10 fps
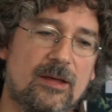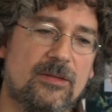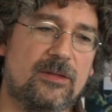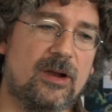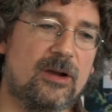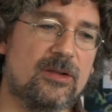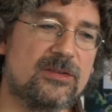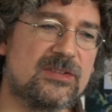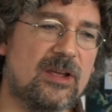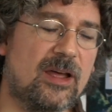
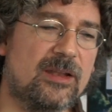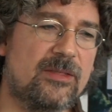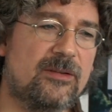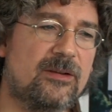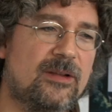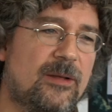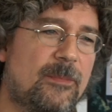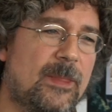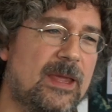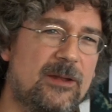there's another
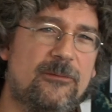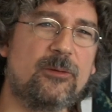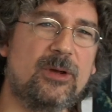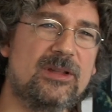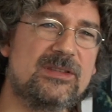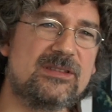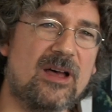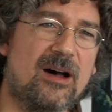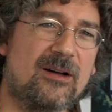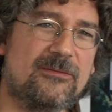influence
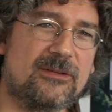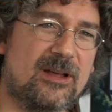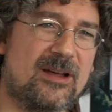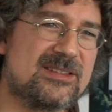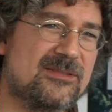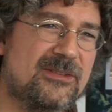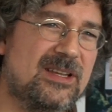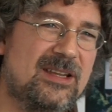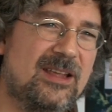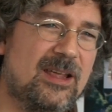of
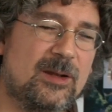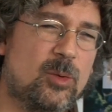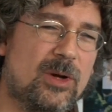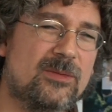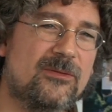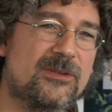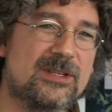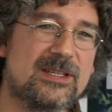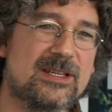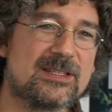philosophy in quantum
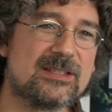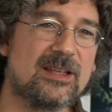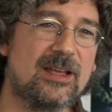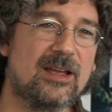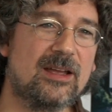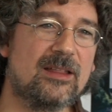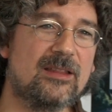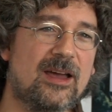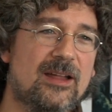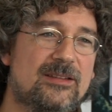physics
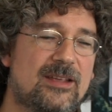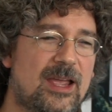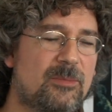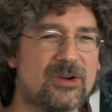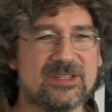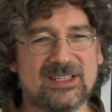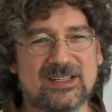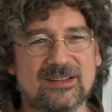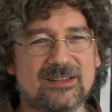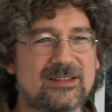that came
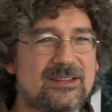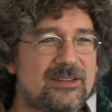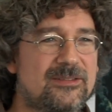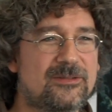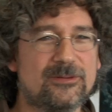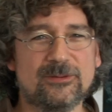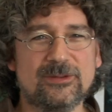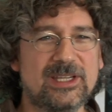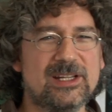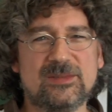particularly through
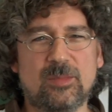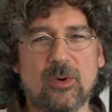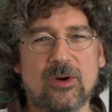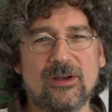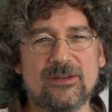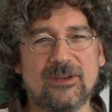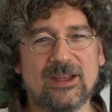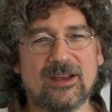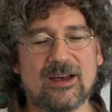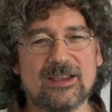Niels Bohr and
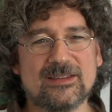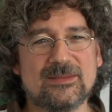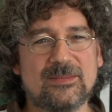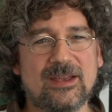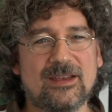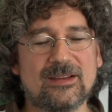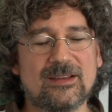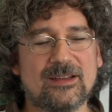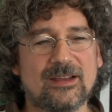Werner Heisenberg.